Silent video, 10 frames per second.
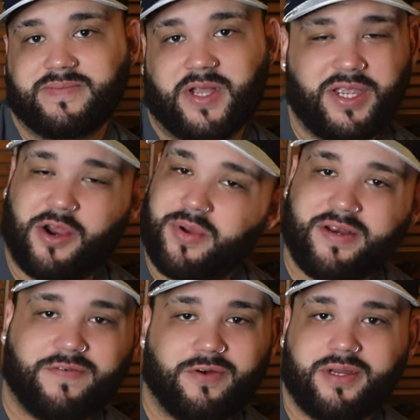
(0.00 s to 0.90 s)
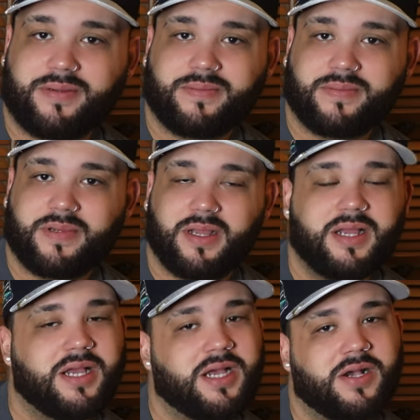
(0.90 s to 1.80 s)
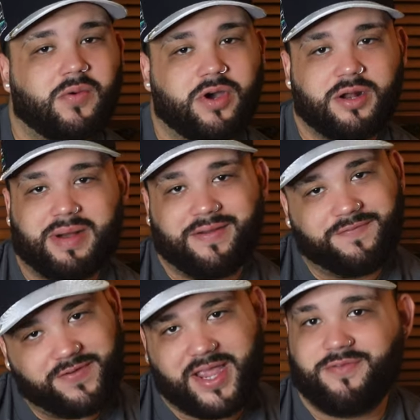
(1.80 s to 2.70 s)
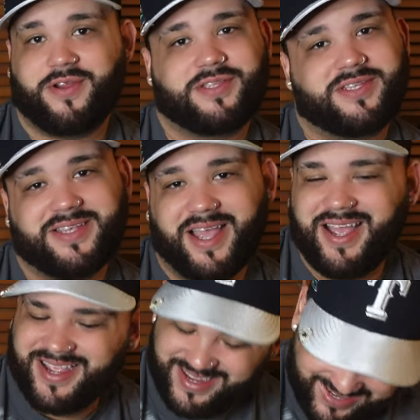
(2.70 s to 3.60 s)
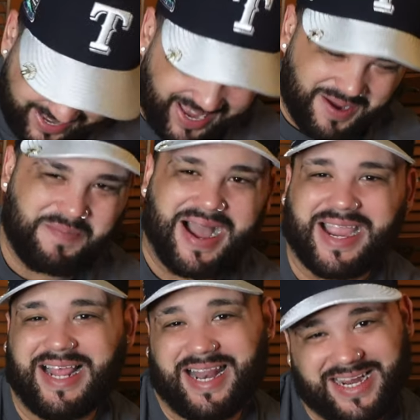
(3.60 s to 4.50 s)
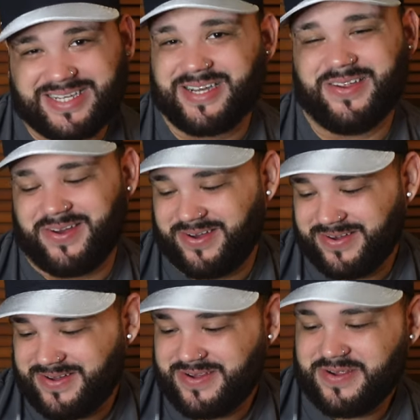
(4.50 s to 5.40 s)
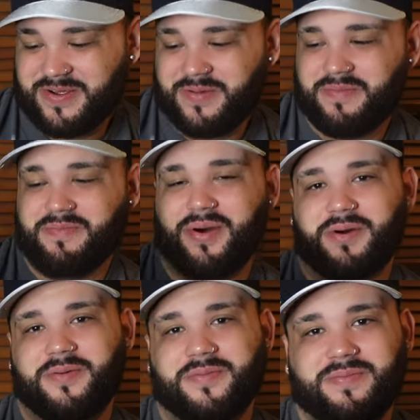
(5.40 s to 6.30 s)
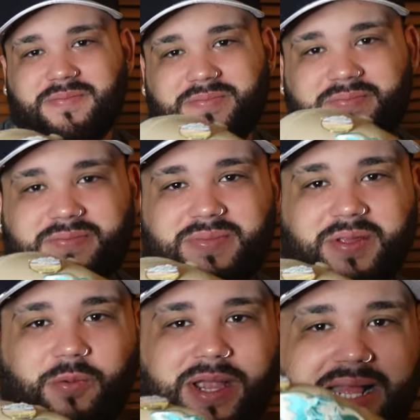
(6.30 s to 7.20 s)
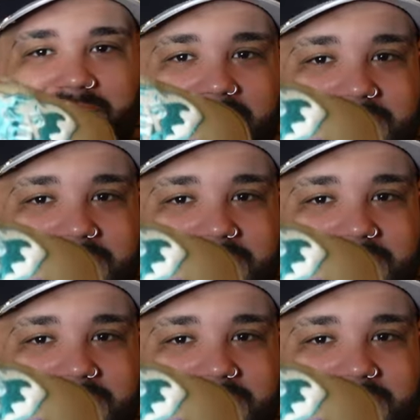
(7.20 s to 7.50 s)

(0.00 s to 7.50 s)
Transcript: Are y'all ready for it? One of my favorites. In my collection, y'all. Boom. We got that